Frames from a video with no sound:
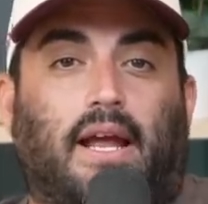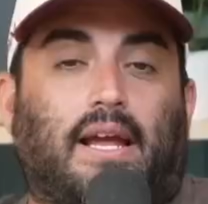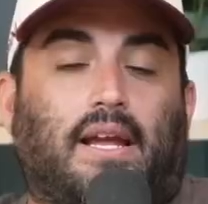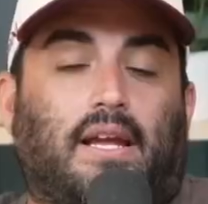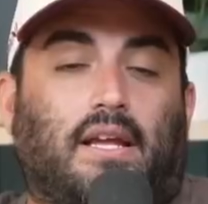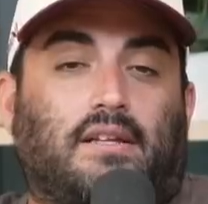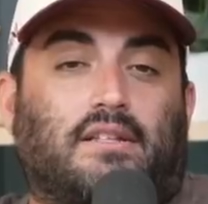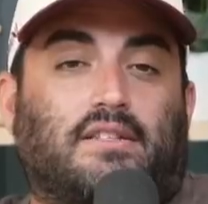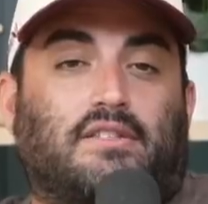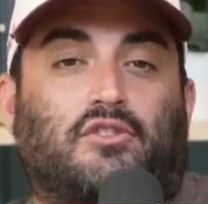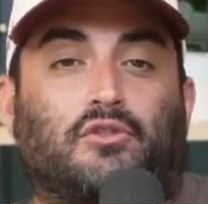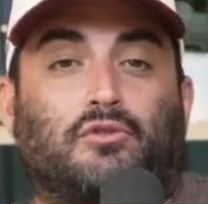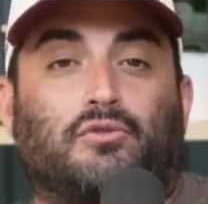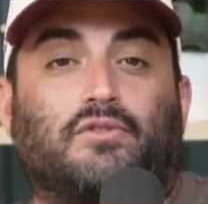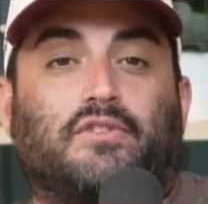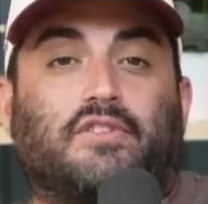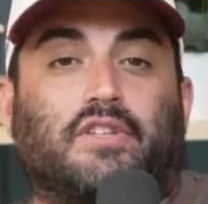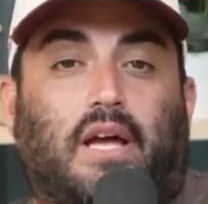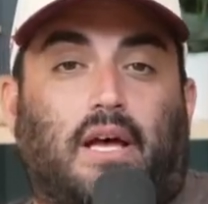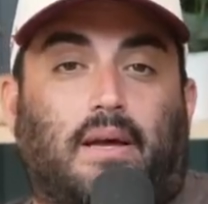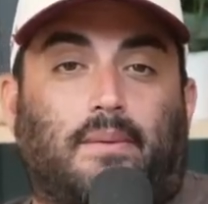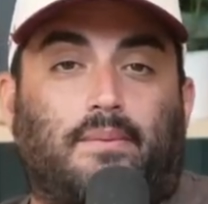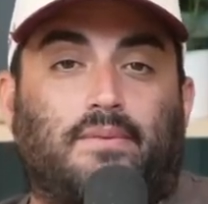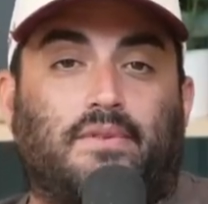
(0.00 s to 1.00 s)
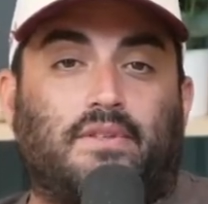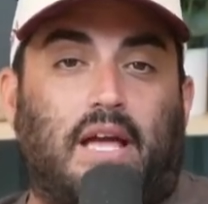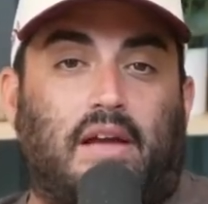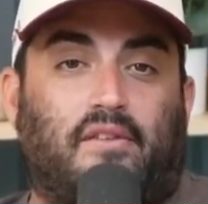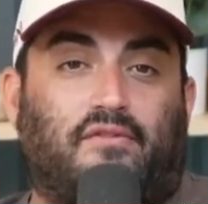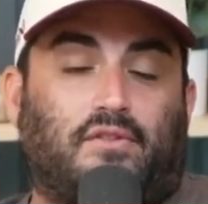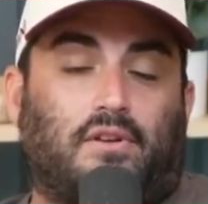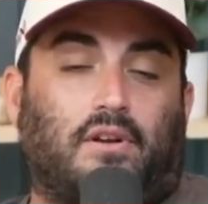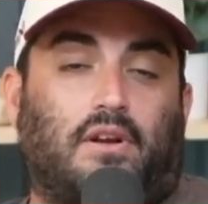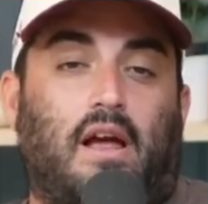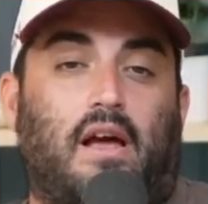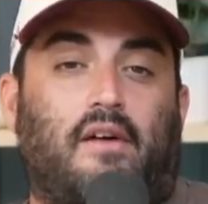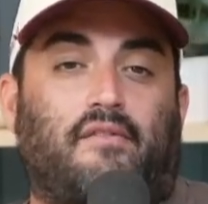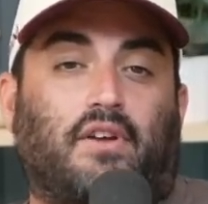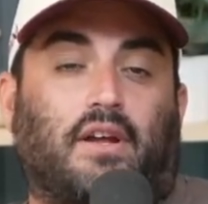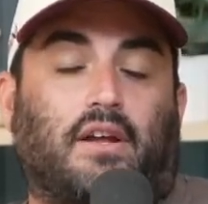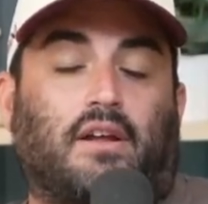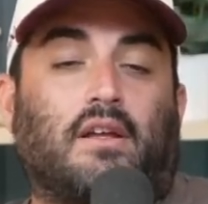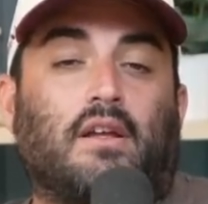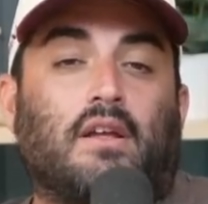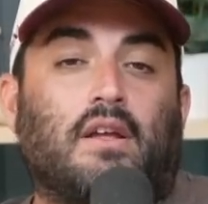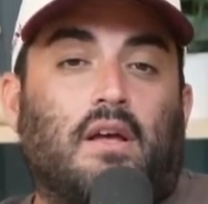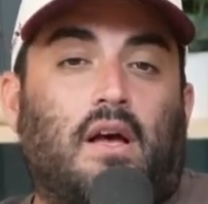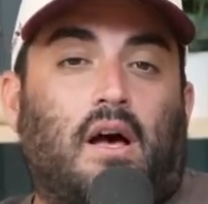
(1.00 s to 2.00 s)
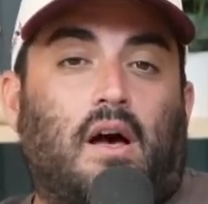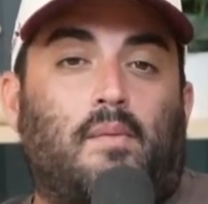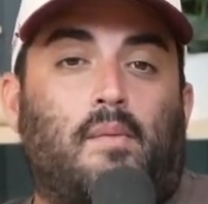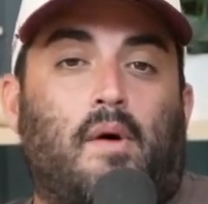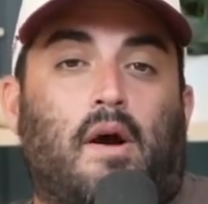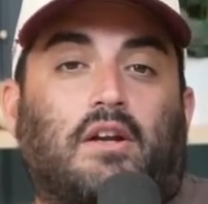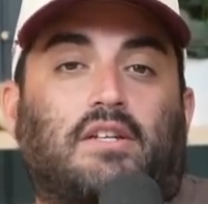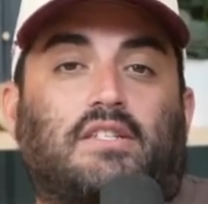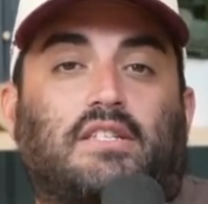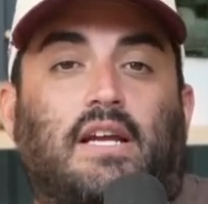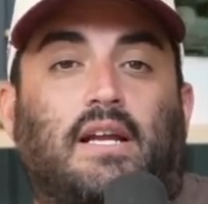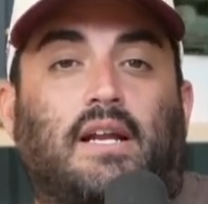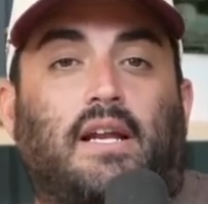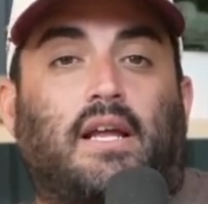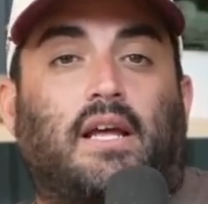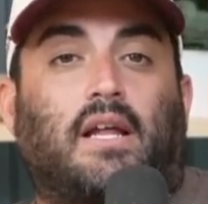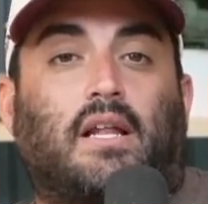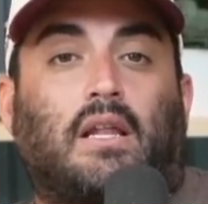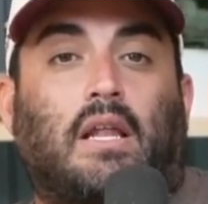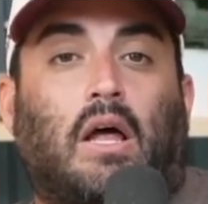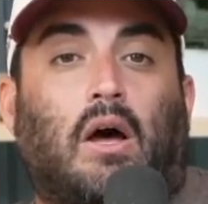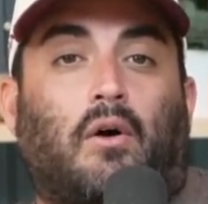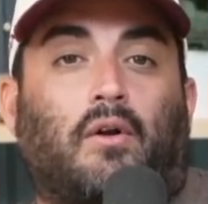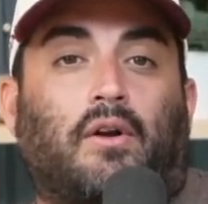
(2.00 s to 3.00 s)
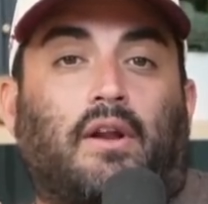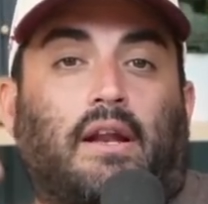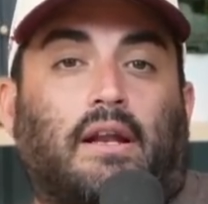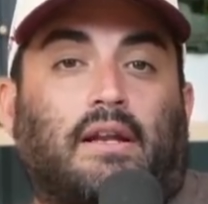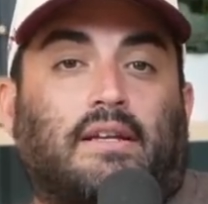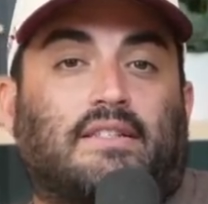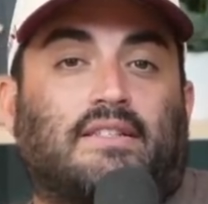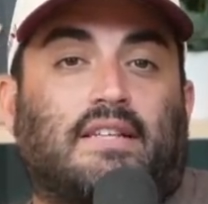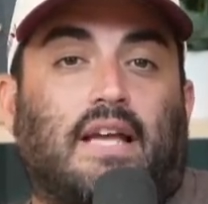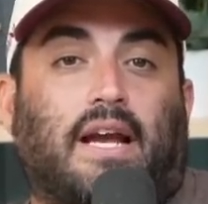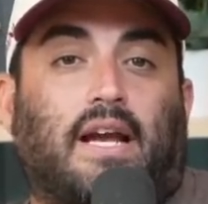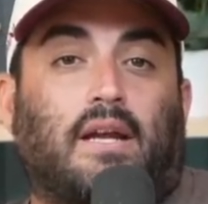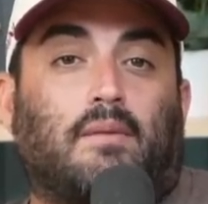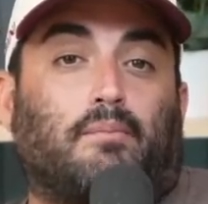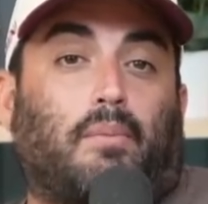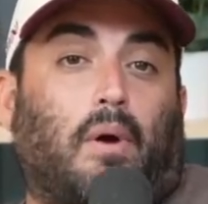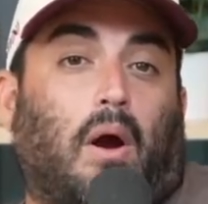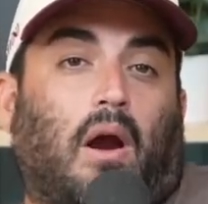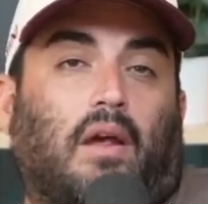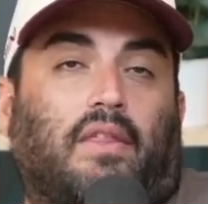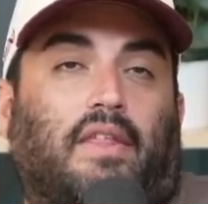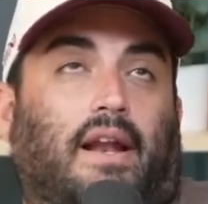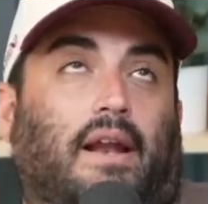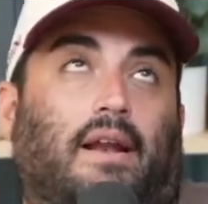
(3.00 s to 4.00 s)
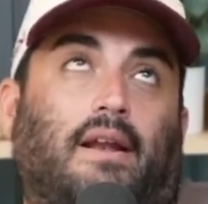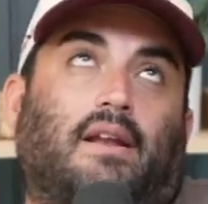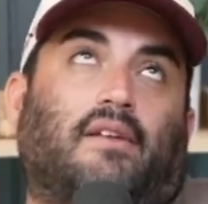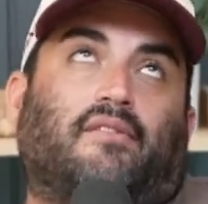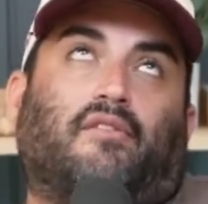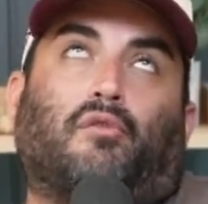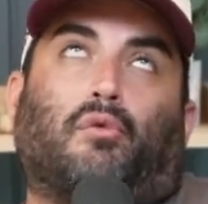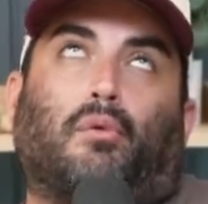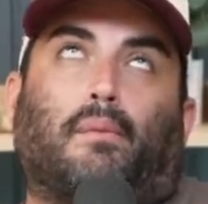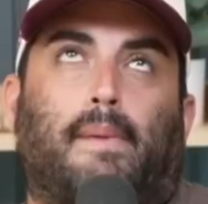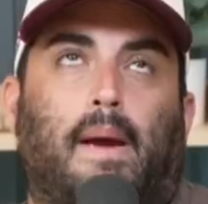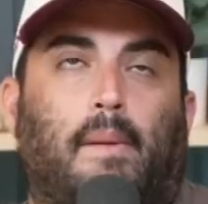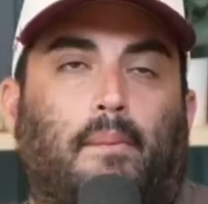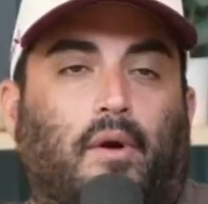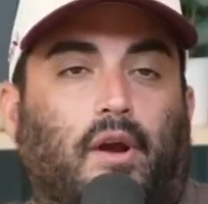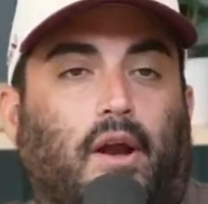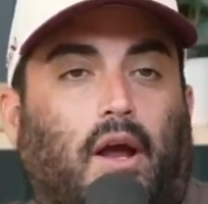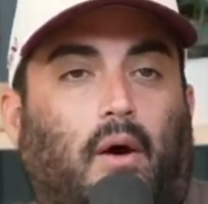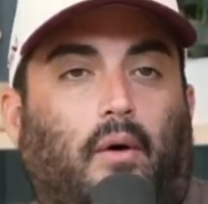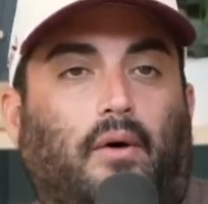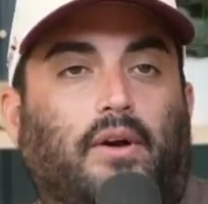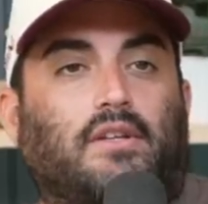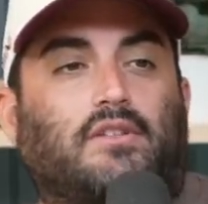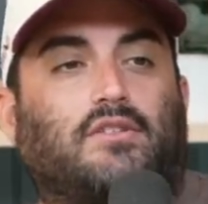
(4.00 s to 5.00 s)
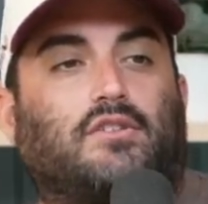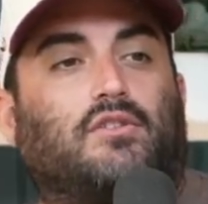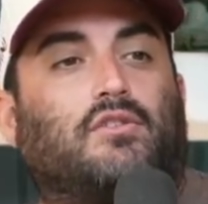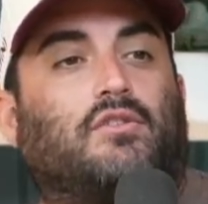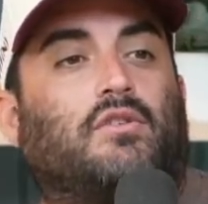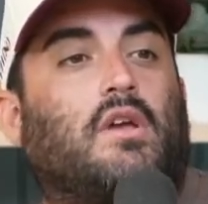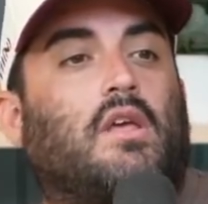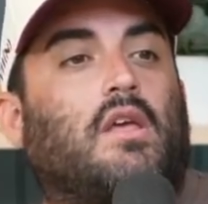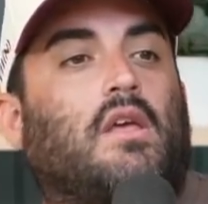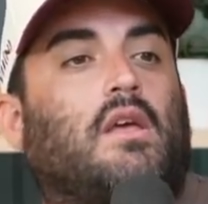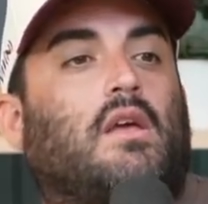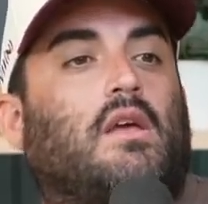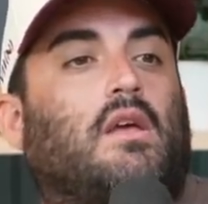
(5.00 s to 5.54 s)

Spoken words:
and I eat 2 subs after having a martini alone at a second bar that I didn't even remember going to.